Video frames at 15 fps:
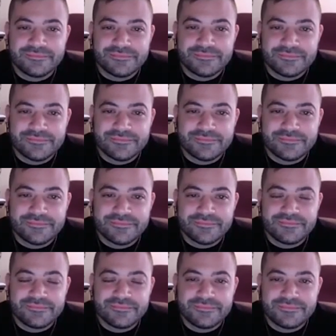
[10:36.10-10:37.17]

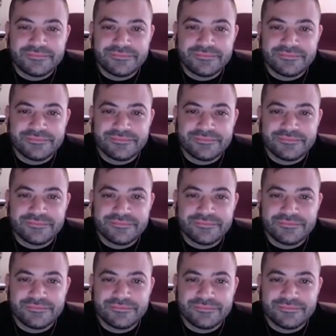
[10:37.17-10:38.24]

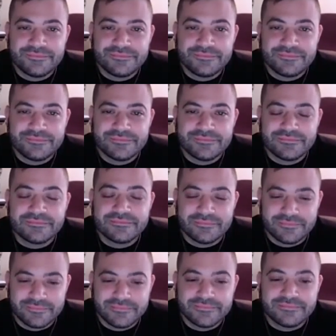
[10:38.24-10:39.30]

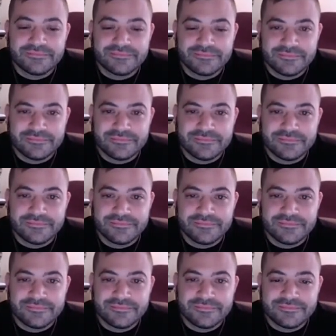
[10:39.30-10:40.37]

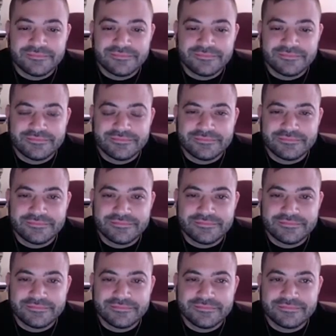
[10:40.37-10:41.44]

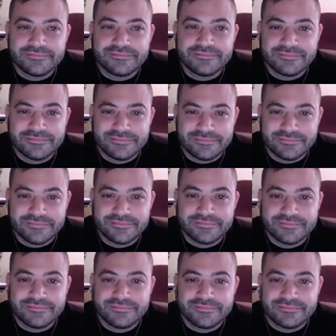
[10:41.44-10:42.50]

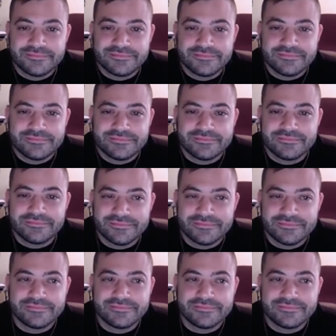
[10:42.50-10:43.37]
This person isn't speaking.